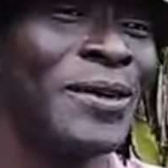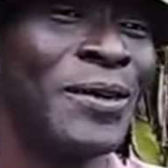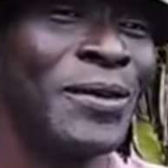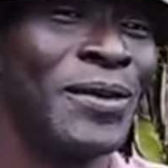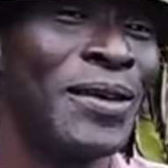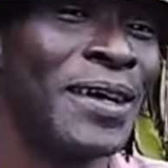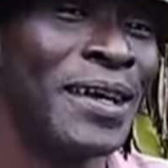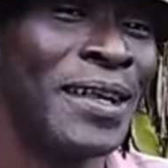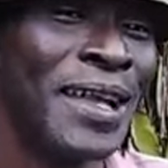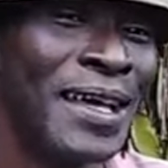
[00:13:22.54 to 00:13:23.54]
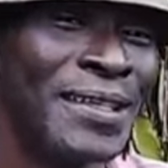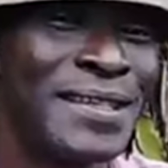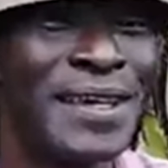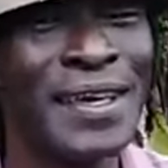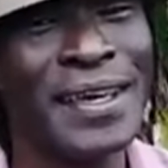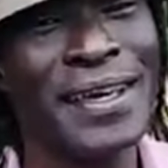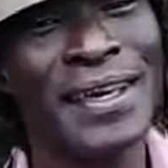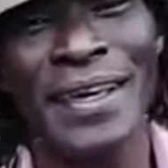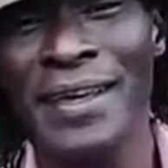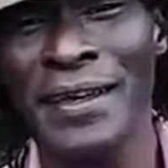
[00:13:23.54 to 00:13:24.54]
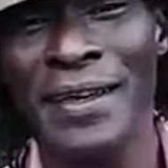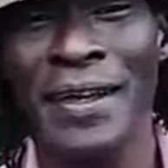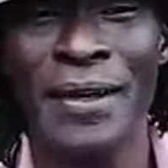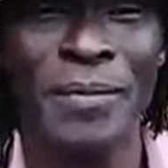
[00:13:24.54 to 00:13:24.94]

You know, a lie